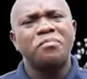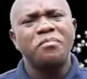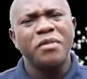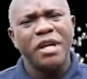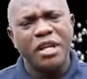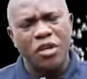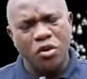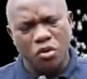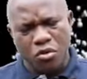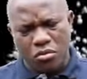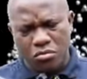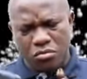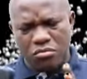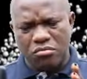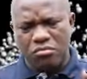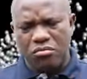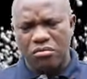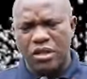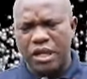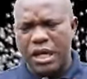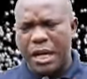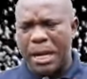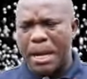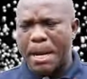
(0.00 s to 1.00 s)
you know,
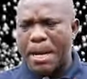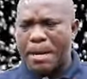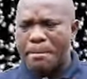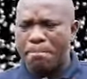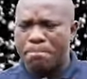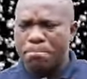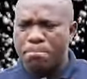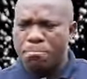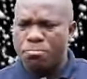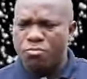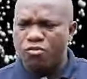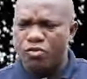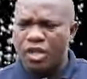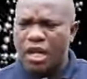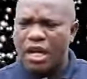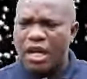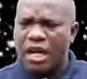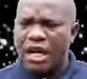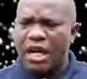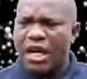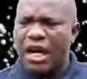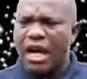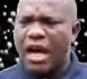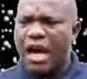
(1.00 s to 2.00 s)
um,
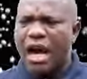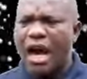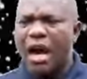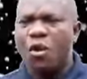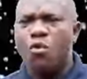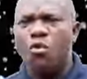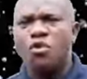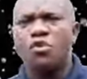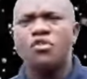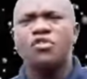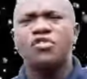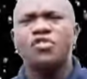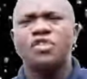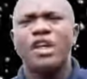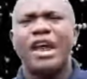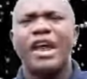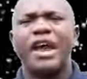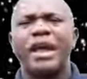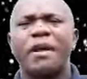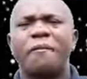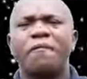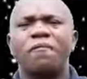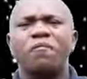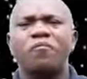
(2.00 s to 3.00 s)
I wouldn't
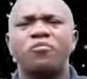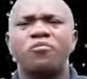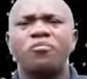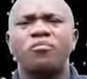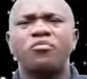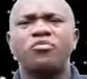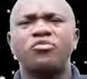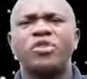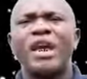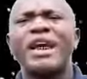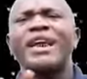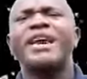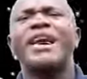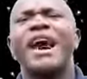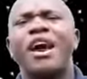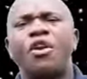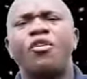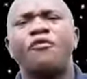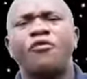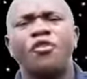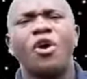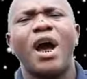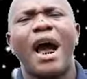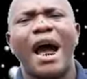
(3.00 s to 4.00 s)
say take care
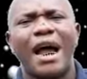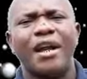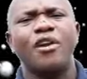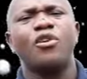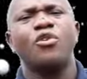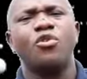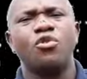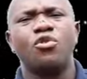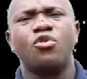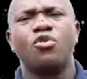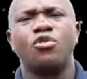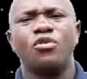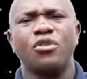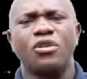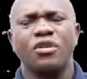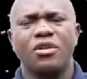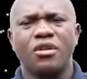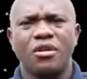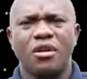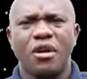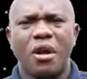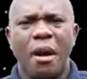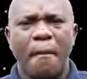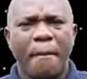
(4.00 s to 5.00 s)
of your outlook
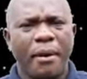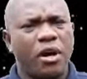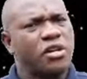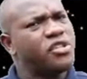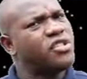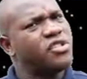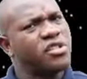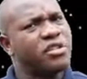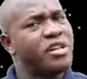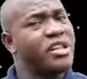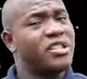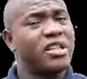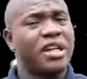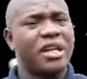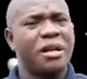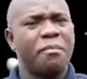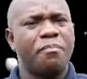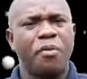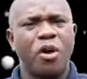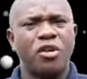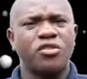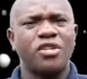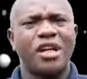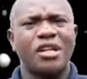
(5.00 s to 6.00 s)
because it's critically
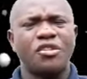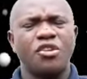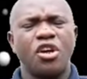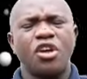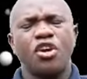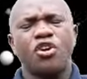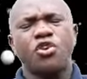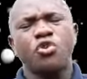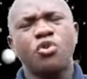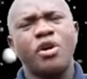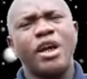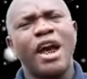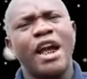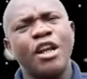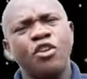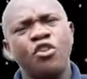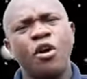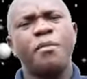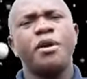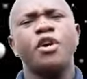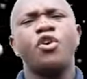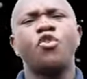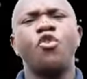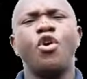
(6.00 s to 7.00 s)
important. You
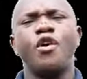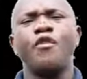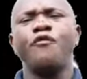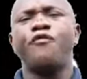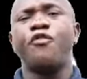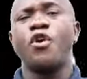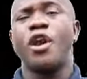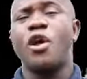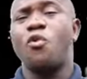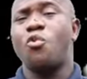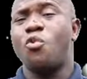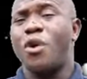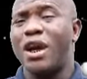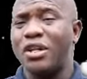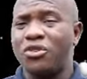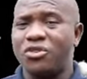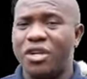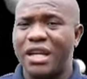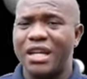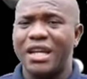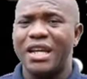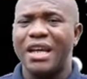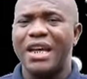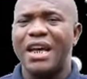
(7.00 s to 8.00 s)
cannot be going for a
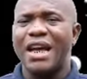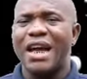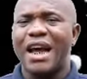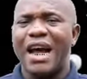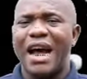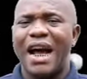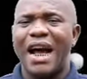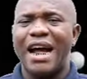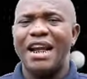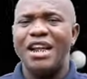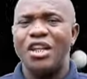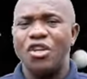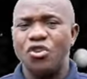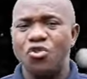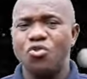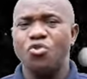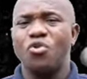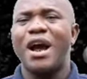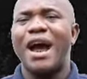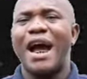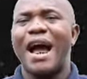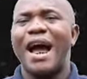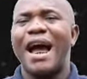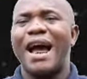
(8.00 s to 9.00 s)
wedding and you
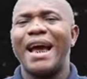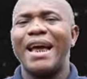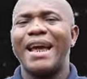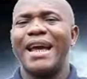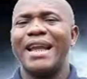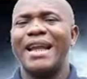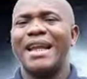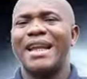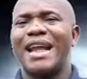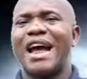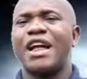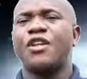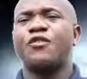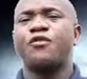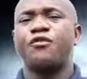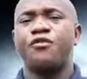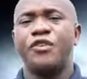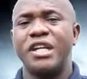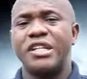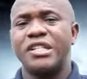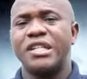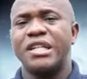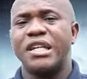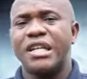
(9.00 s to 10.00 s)
are in an
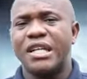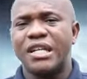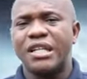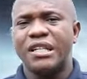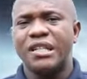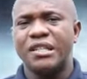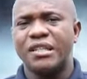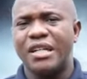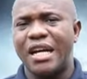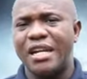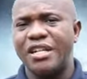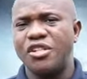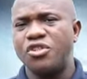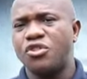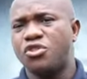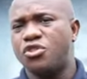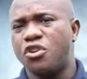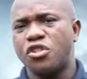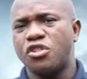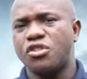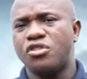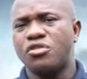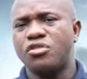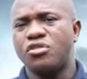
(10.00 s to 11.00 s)
outfit that is
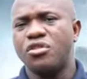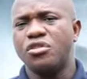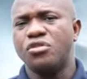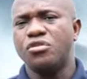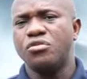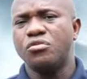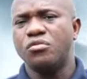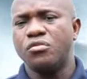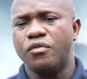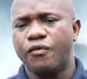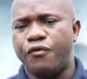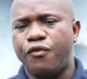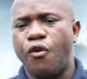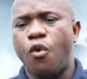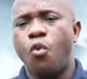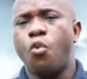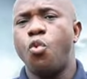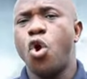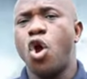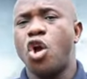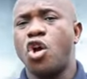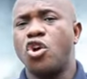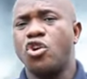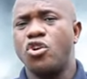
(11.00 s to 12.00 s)
just for
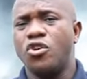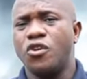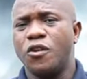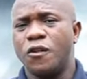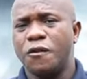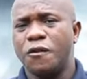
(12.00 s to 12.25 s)
work.